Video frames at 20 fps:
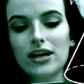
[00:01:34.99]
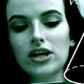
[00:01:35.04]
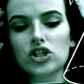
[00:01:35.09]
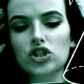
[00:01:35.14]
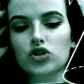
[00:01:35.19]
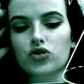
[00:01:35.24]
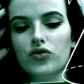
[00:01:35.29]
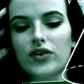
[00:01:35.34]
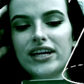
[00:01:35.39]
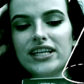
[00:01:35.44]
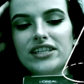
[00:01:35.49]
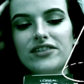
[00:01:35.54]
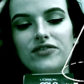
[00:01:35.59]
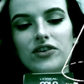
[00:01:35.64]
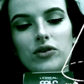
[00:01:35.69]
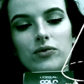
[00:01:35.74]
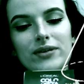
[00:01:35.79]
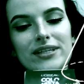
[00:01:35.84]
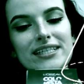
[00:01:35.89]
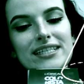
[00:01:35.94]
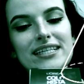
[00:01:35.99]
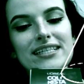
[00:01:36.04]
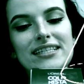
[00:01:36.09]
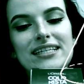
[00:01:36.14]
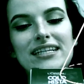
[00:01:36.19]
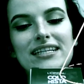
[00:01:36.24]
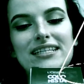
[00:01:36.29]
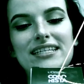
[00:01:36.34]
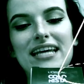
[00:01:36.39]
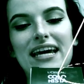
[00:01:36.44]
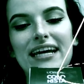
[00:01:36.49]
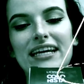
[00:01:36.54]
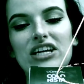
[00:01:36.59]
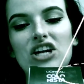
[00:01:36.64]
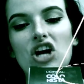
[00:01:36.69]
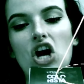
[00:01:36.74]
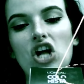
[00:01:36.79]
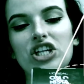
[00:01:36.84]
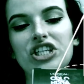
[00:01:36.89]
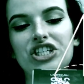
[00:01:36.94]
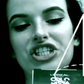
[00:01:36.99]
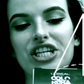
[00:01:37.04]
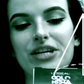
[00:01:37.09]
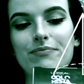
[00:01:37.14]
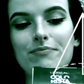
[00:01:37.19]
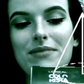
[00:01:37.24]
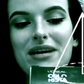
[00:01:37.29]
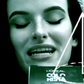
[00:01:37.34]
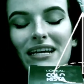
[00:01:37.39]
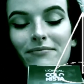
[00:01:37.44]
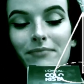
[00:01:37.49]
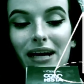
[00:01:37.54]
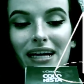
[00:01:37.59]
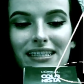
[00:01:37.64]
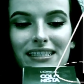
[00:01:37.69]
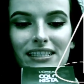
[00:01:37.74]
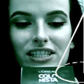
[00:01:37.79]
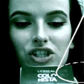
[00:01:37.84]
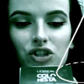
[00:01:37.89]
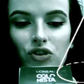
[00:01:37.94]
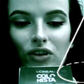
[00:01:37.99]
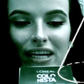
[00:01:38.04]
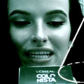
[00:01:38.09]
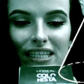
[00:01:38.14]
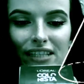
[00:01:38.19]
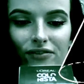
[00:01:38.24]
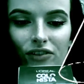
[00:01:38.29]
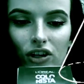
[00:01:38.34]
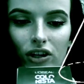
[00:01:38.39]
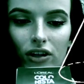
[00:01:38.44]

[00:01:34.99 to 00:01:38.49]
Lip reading: Transfer resistant technology minimizes transfer.